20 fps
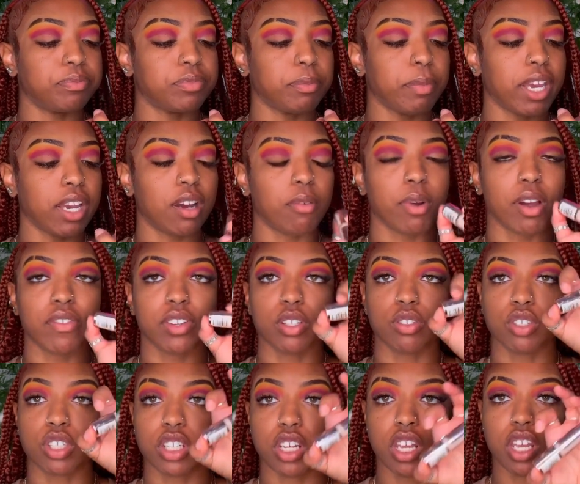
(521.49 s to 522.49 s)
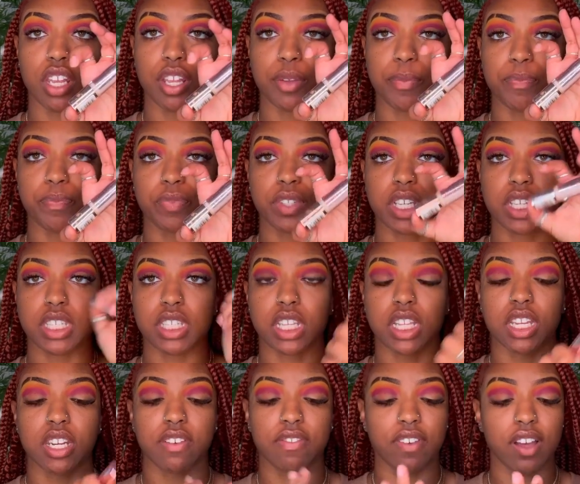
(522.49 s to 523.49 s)
Makeup Revolution
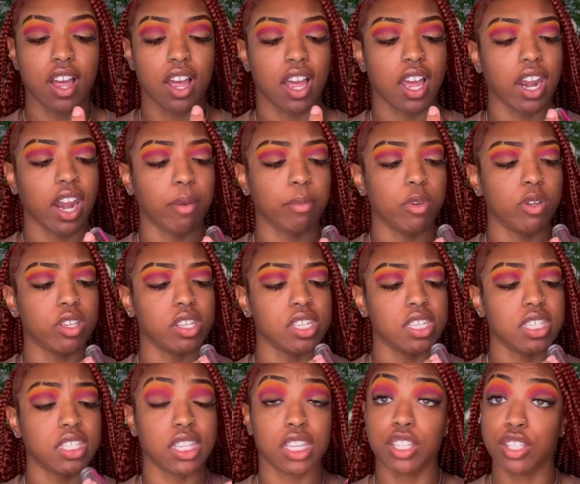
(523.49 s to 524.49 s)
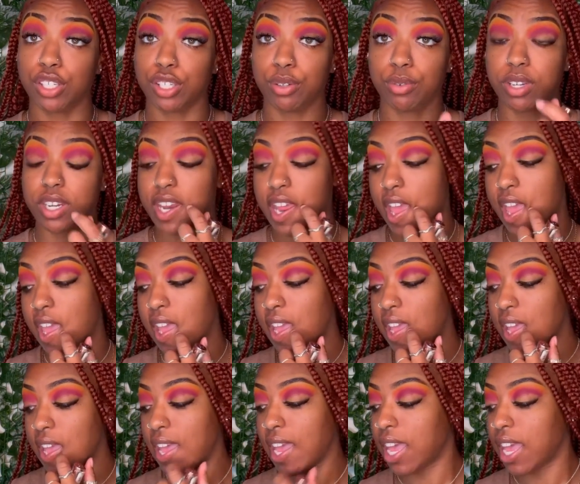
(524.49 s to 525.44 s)
Conceal and Define. I'm using C2 today.